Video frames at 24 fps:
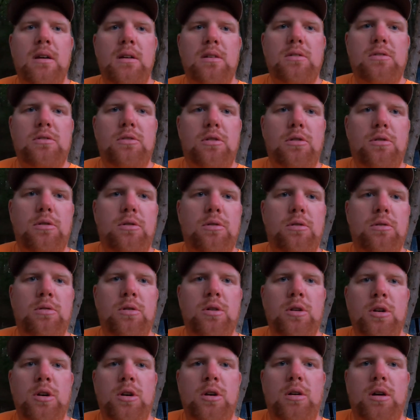So
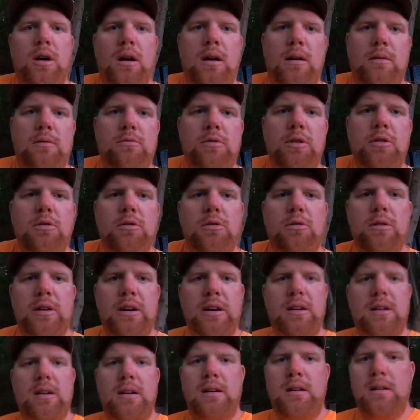real
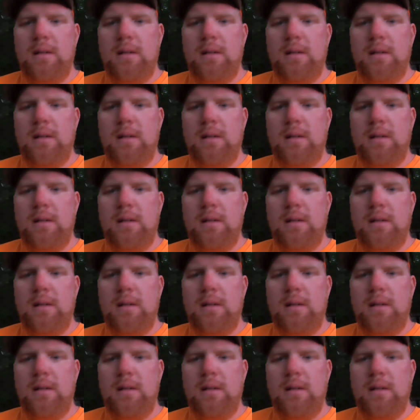quick,